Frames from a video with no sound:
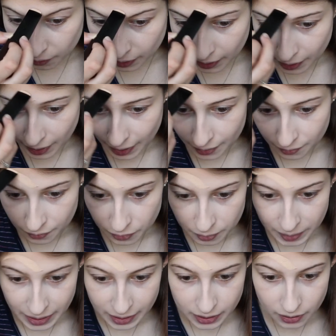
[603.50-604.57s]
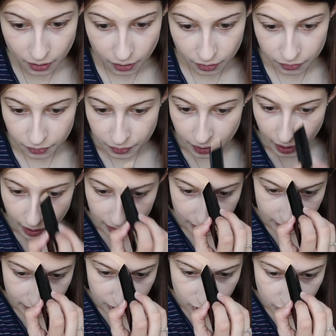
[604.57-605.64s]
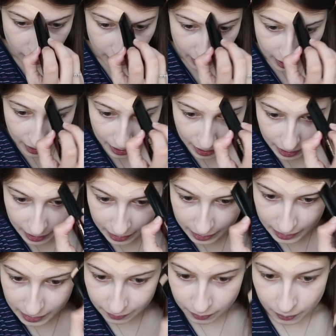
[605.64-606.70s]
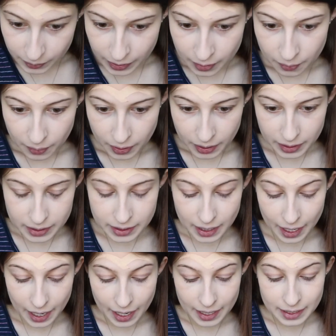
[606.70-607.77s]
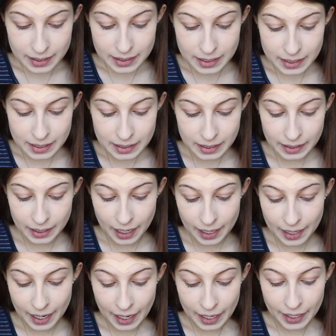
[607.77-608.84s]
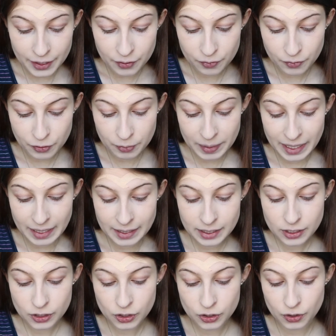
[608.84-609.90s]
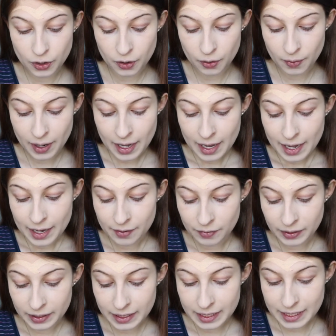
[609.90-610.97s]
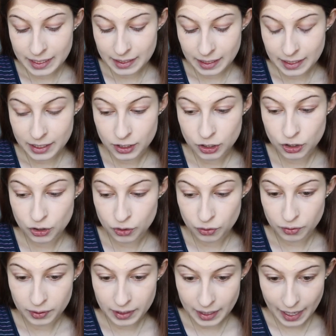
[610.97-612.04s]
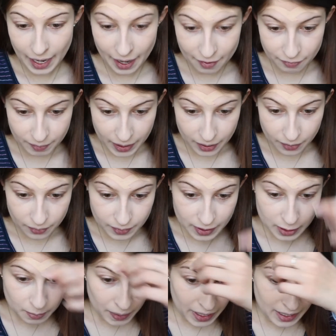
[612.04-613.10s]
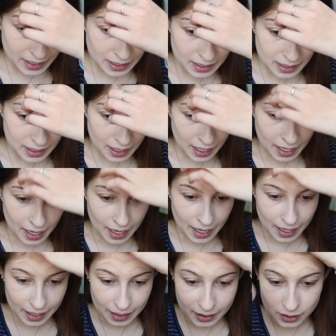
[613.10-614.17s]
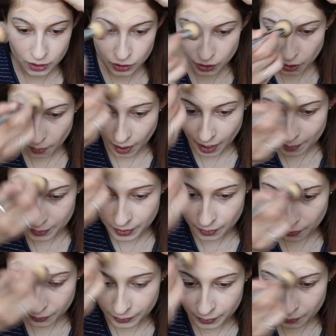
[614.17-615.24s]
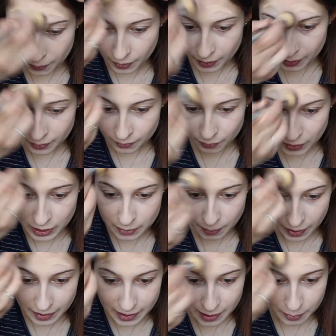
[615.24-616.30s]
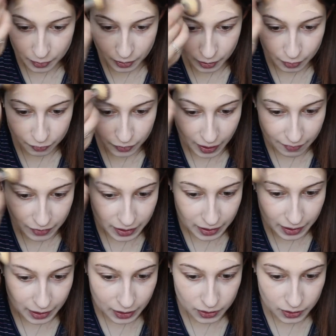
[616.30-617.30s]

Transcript: I had roommates all through college, and even when I worked at Disney, I had roommates. So it really is nice to truly have my own space. And, you know, I'm the only one responsible for everything.